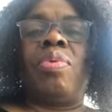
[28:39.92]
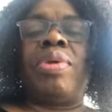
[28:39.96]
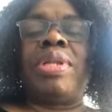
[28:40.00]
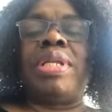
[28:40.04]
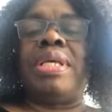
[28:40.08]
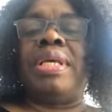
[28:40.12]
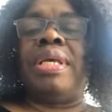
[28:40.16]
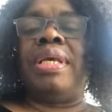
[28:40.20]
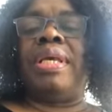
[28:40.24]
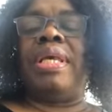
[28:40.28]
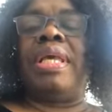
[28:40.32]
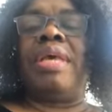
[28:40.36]

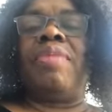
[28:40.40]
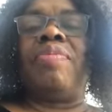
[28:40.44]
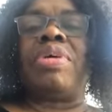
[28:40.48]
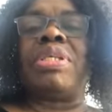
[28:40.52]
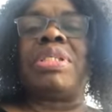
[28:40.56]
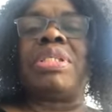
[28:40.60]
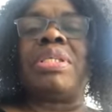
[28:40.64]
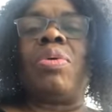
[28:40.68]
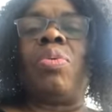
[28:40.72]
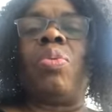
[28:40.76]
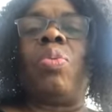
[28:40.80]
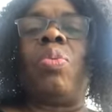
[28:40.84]
When he gives
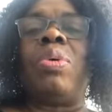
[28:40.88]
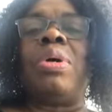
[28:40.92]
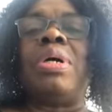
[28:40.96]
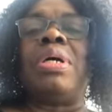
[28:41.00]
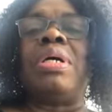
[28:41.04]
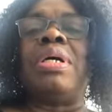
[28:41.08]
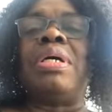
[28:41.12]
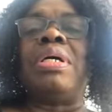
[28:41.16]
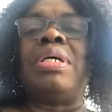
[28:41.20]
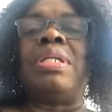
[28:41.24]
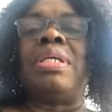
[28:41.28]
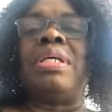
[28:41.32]
us a
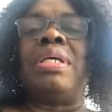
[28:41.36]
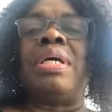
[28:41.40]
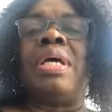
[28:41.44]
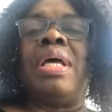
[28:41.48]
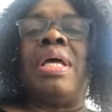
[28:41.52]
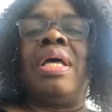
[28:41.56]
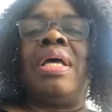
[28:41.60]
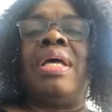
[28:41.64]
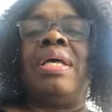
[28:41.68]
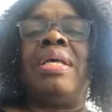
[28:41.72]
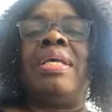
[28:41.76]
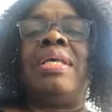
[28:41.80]
word,
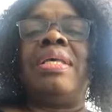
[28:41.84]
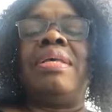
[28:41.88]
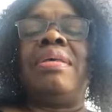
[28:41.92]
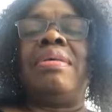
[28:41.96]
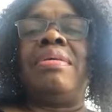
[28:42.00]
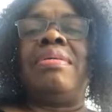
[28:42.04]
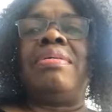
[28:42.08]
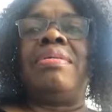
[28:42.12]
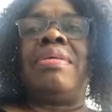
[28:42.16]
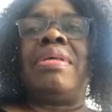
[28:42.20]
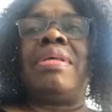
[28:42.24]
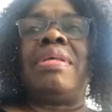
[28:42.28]

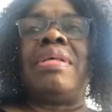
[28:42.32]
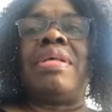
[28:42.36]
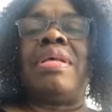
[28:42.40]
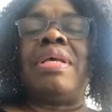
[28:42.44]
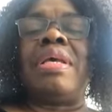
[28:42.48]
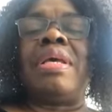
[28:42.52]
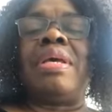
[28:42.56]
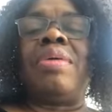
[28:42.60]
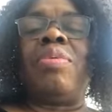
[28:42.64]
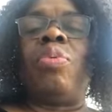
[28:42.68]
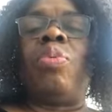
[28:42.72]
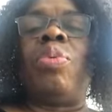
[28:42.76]

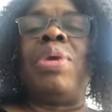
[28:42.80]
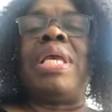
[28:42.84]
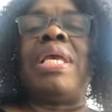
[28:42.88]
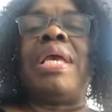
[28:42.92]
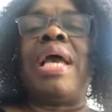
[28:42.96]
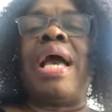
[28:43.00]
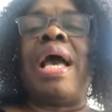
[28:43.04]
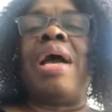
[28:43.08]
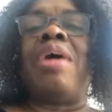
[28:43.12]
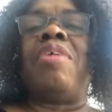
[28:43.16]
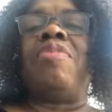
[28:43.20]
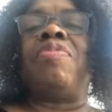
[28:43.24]
we
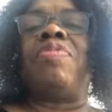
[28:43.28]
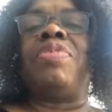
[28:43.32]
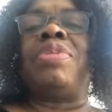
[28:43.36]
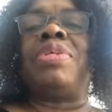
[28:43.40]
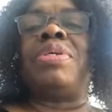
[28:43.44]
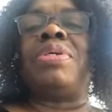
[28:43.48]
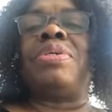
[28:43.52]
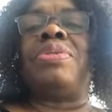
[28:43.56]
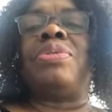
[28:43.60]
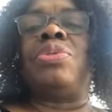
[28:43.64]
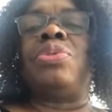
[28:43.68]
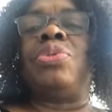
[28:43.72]
have
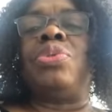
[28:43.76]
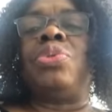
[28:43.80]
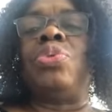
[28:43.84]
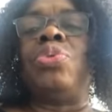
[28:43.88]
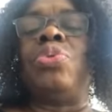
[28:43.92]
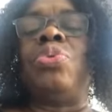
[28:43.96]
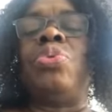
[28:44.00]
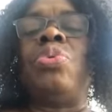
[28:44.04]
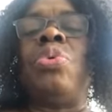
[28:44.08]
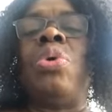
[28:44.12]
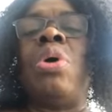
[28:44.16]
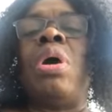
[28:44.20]
to
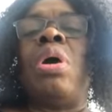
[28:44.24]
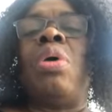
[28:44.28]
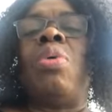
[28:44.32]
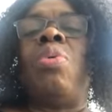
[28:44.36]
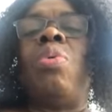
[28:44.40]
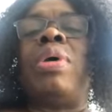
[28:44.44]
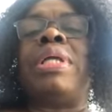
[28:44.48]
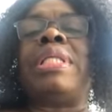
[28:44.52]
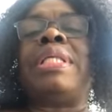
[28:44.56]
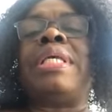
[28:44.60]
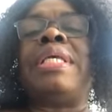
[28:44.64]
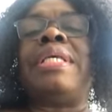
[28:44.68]
do
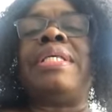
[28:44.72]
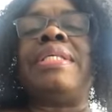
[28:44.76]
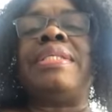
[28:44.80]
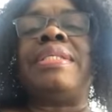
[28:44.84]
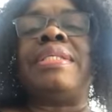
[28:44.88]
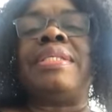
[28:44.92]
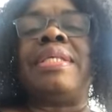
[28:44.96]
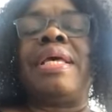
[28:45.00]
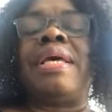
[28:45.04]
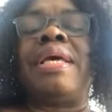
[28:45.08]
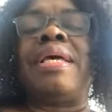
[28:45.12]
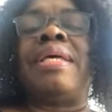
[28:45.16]
what he
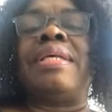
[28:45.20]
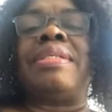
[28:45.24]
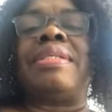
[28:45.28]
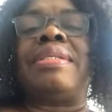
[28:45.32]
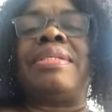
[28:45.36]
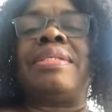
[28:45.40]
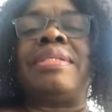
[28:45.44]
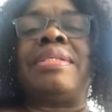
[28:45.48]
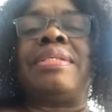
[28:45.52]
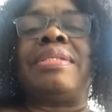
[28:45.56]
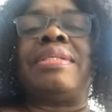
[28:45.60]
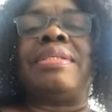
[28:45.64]

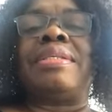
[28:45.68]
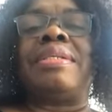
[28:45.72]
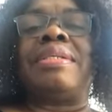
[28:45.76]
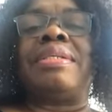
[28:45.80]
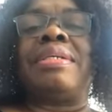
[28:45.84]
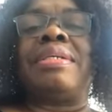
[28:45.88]
says.